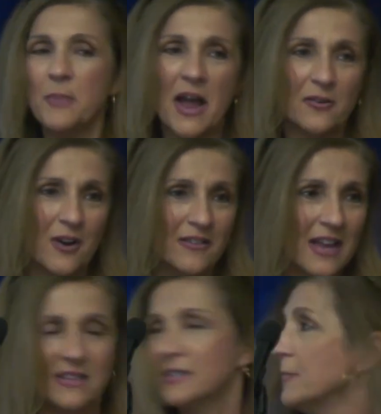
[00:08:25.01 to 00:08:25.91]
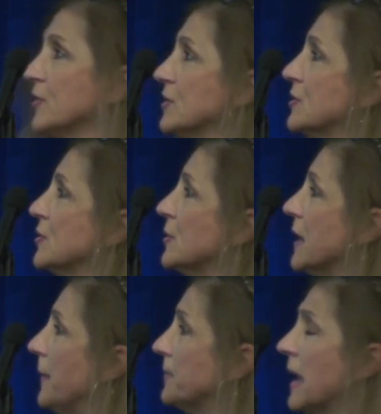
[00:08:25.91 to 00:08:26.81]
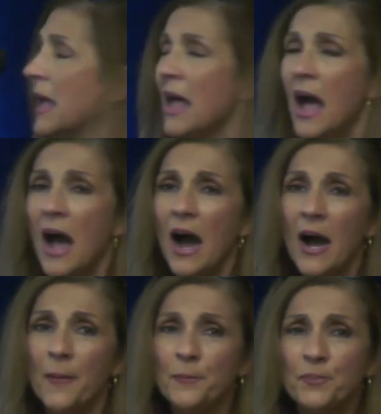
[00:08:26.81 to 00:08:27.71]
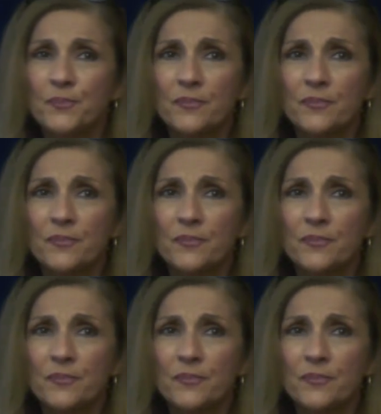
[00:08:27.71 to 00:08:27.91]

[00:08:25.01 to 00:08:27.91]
background has something to do with it.